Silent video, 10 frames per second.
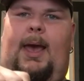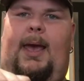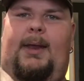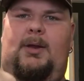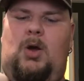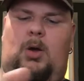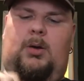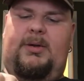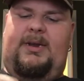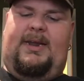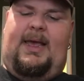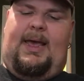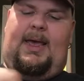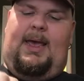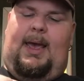and call it a
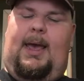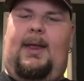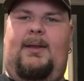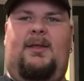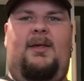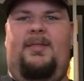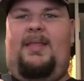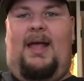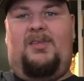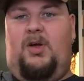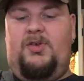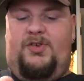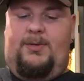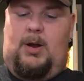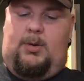day, and that's all
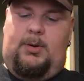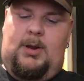she wrote.